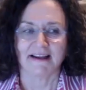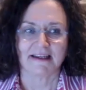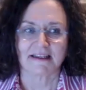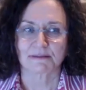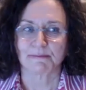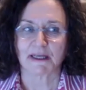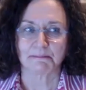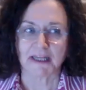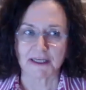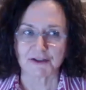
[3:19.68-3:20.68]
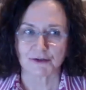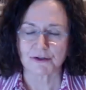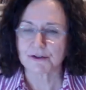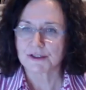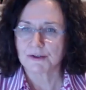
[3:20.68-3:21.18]
It's my
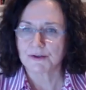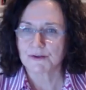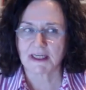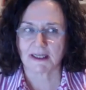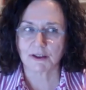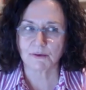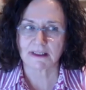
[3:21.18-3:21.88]
pleasure to tell you